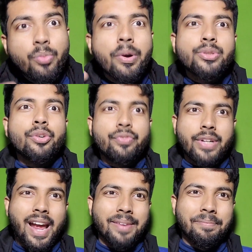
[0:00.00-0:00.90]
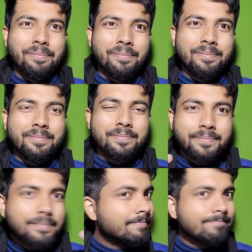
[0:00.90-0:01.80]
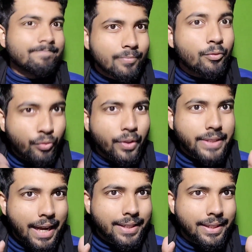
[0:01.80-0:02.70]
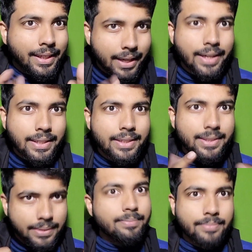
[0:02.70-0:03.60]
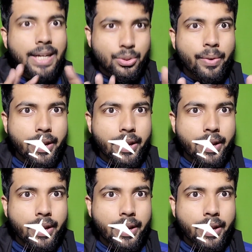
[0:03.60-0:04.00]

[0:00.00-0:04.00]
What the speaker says: too much of time for that thing, right? That's